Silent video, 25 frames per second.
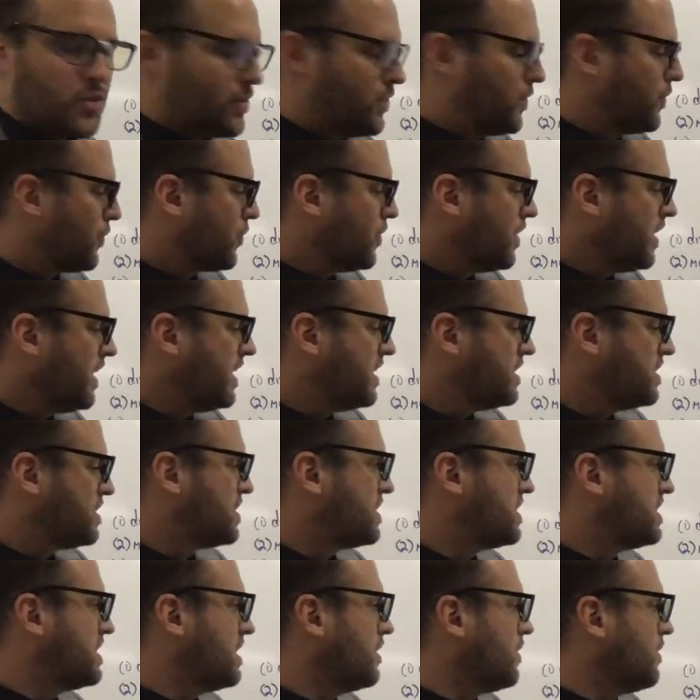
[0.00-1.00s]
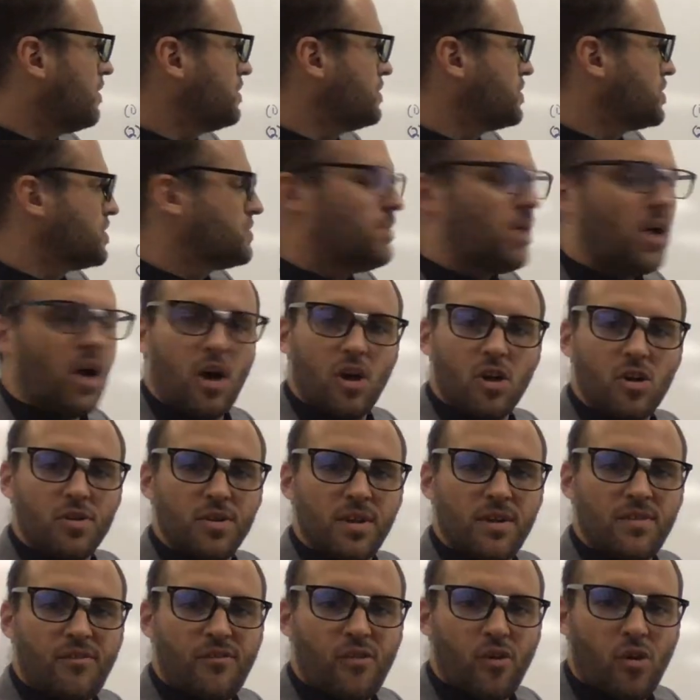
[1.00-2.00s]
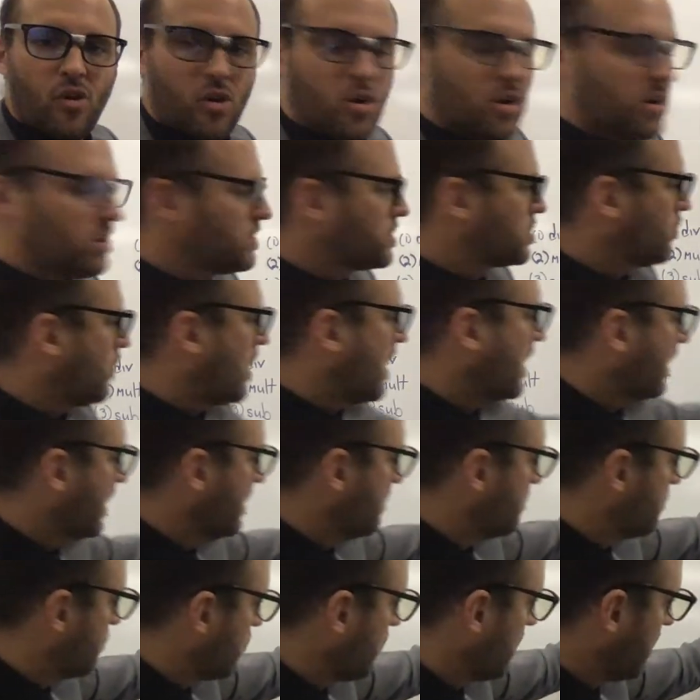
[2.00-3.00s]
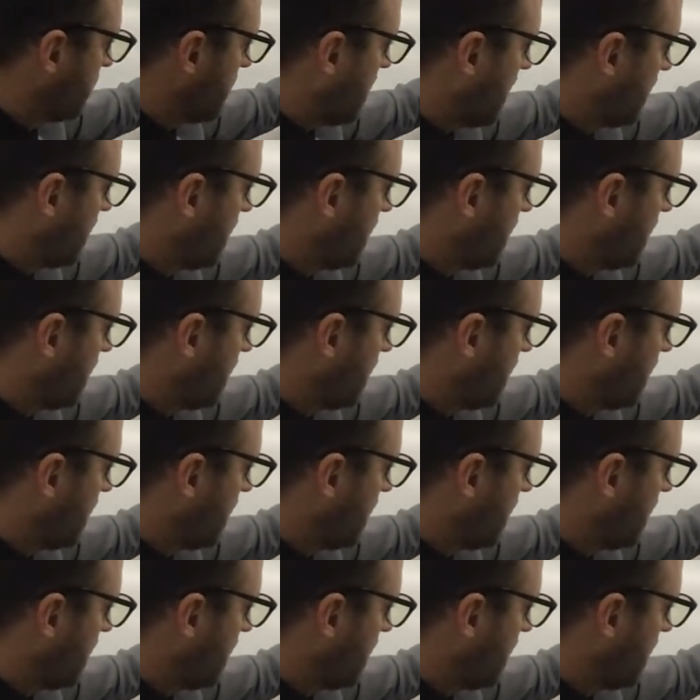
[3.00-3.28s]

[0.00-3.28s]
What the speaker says: 3 is still smaller than 4, so I can bring my